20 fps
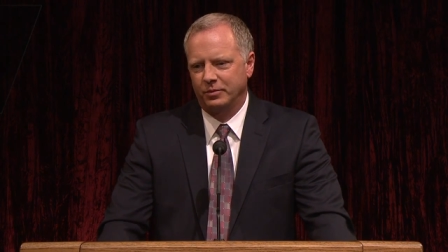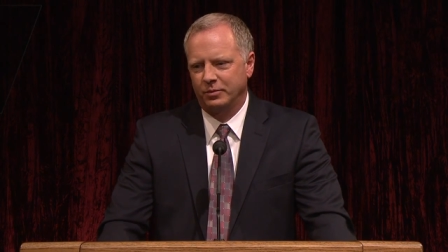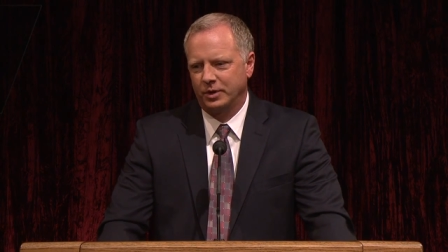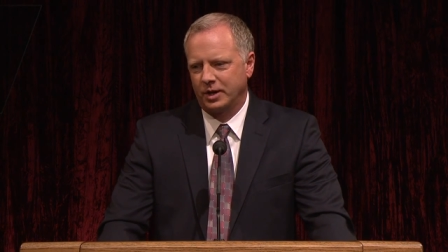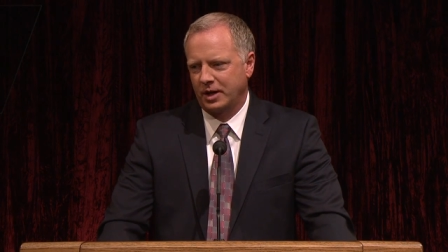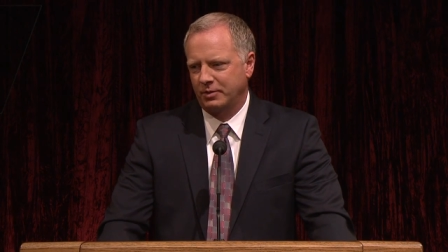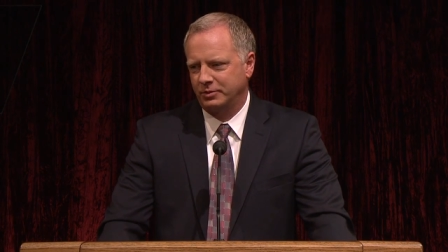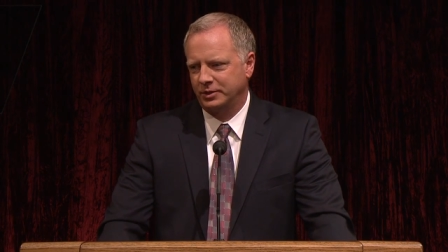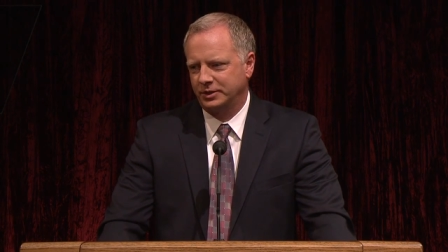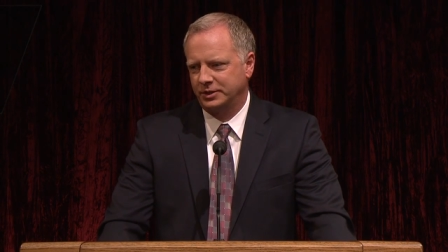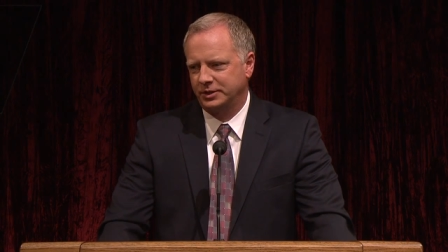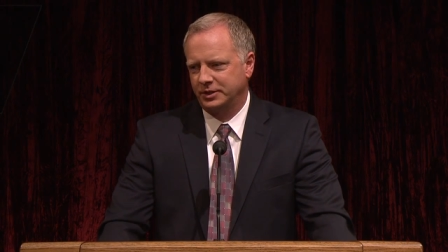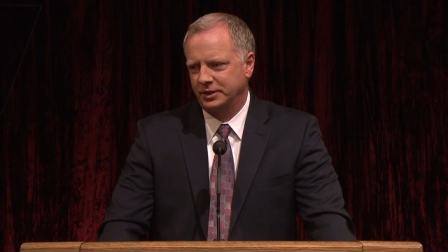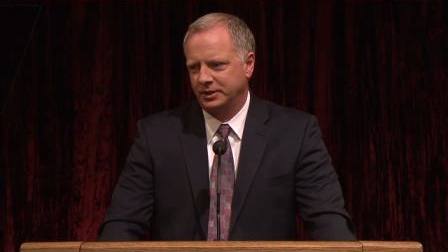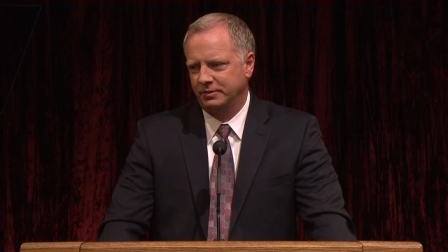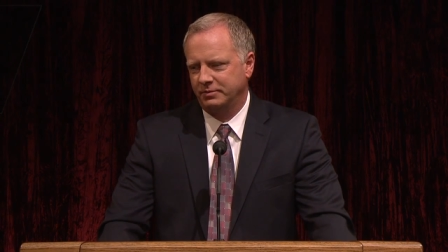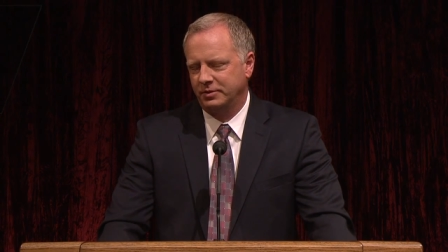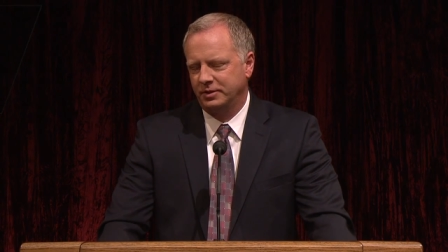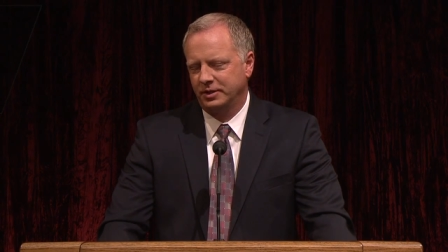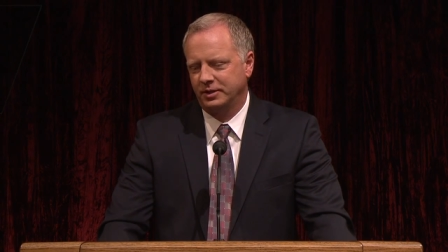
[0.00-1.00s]
When I
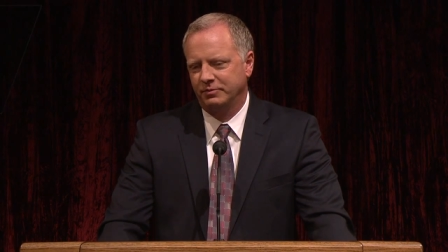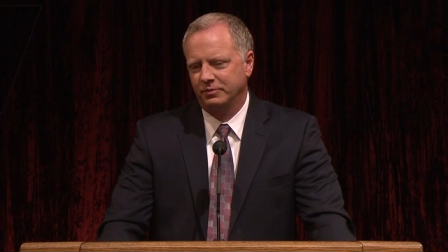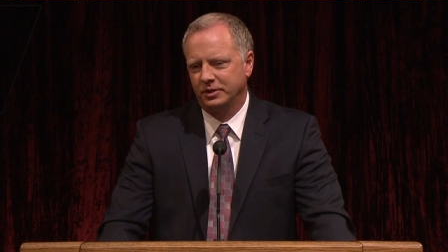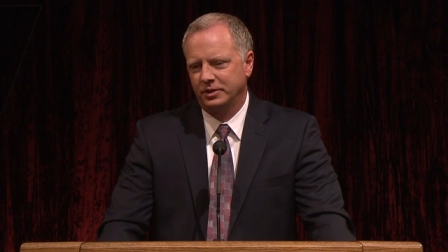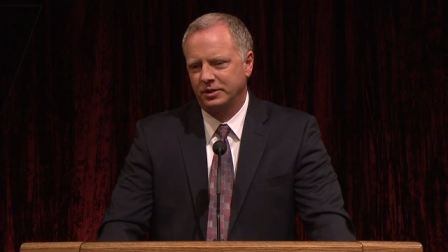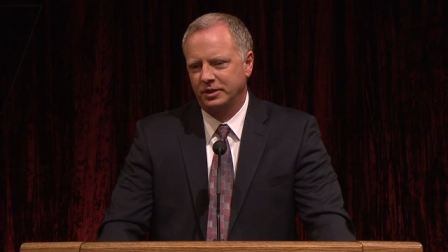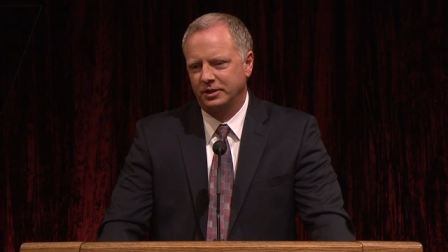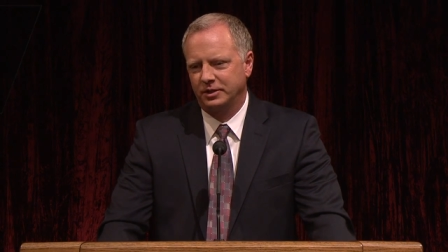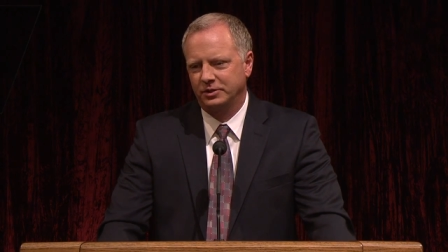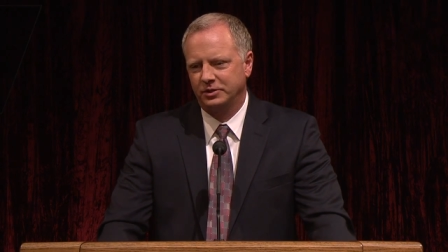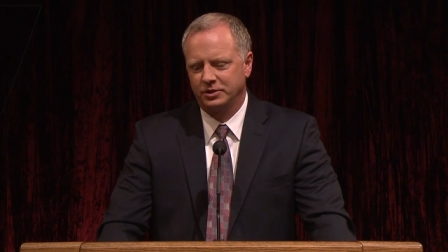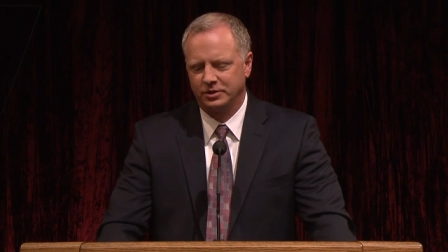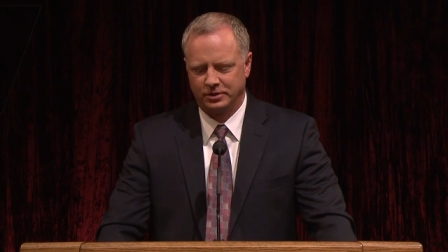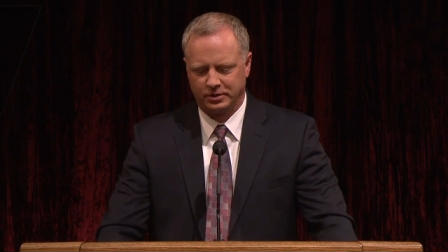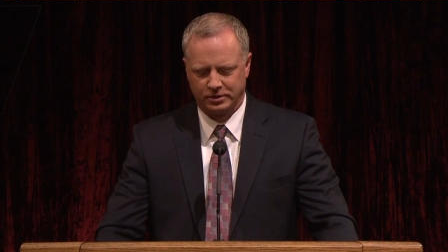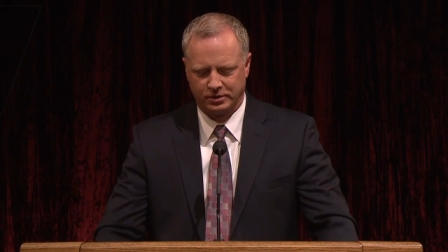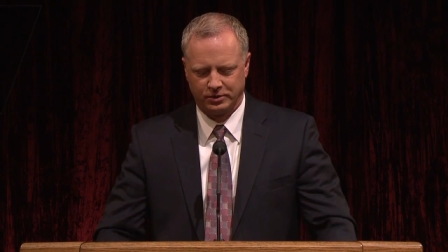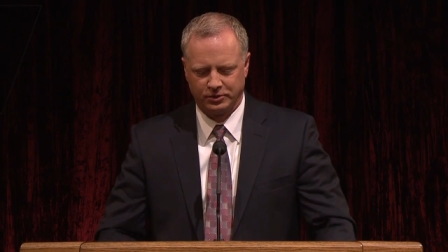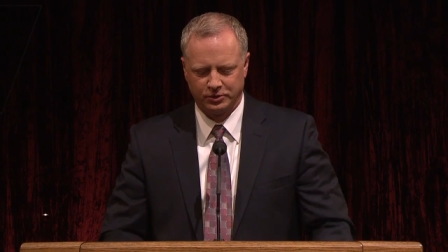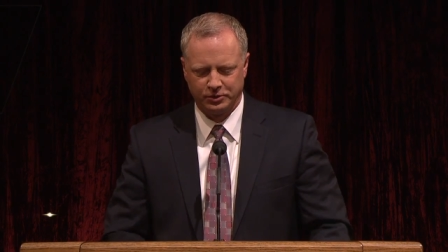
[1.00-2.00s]
received the
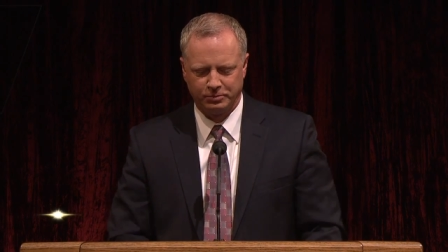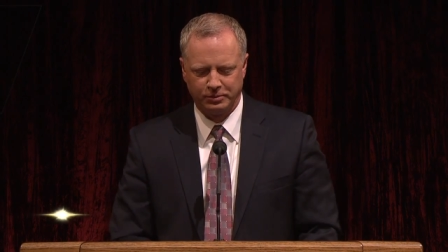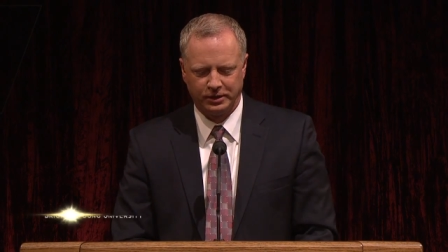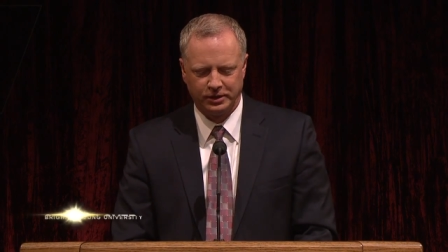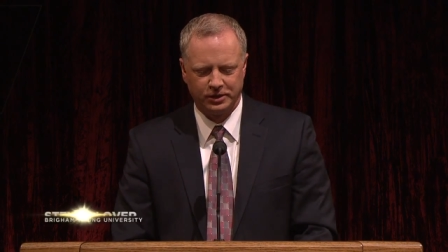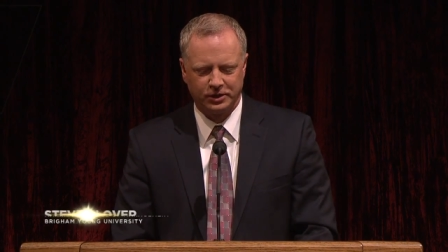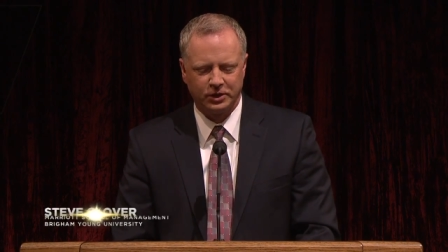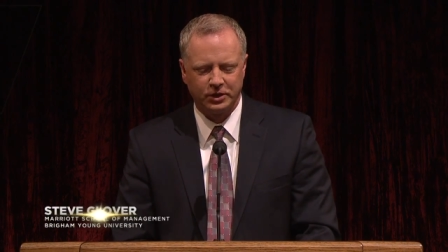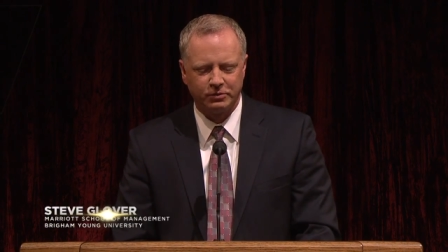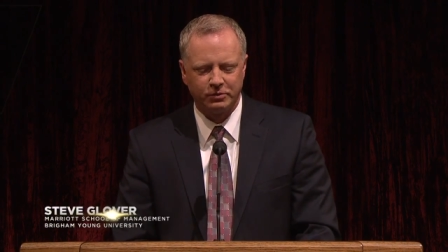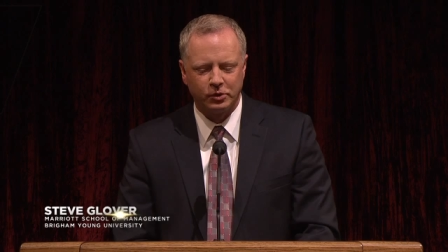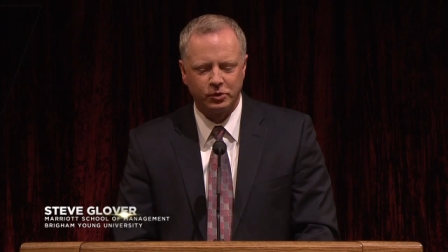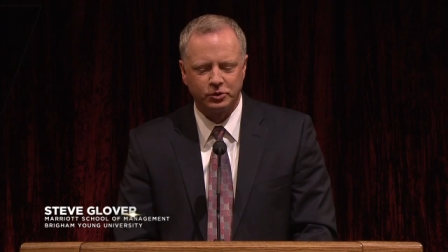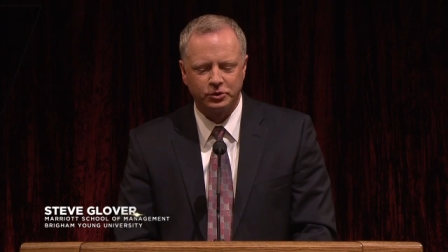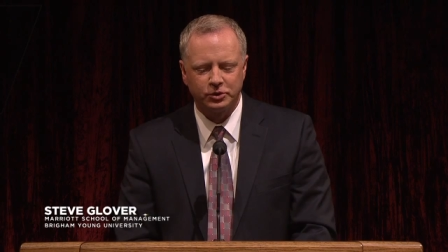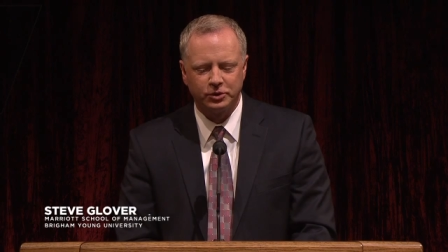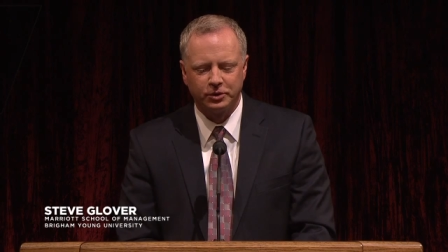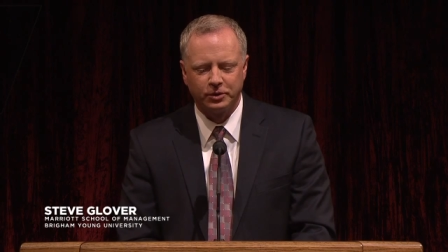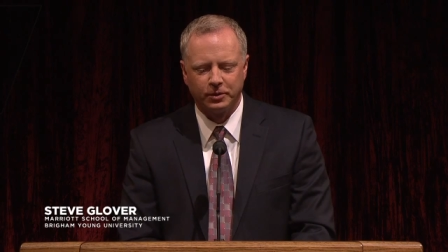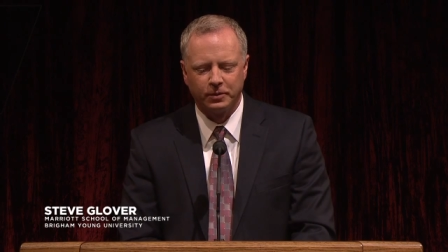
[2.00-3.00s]
invitation to speak at
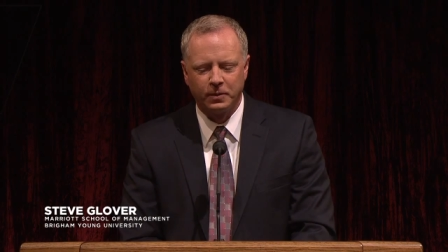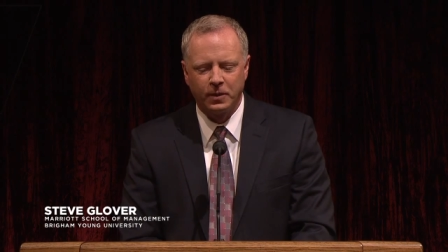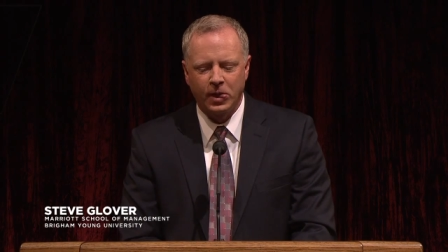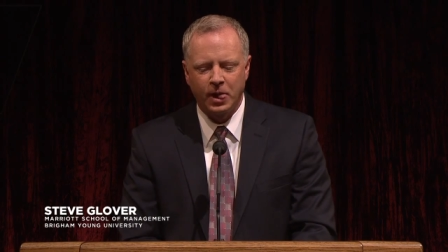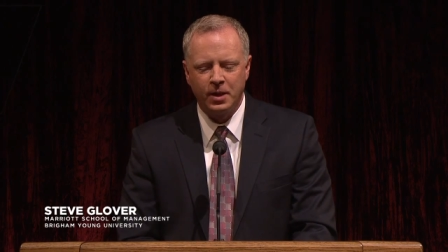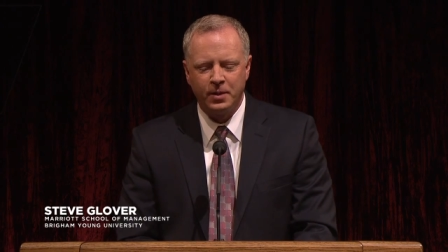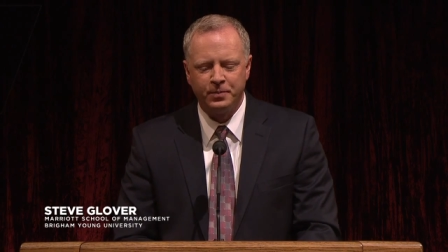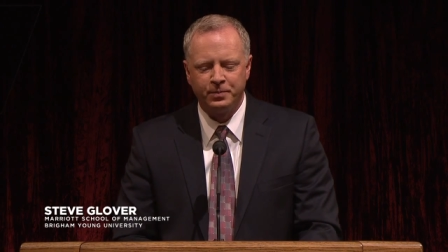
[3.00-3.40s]
Devotional,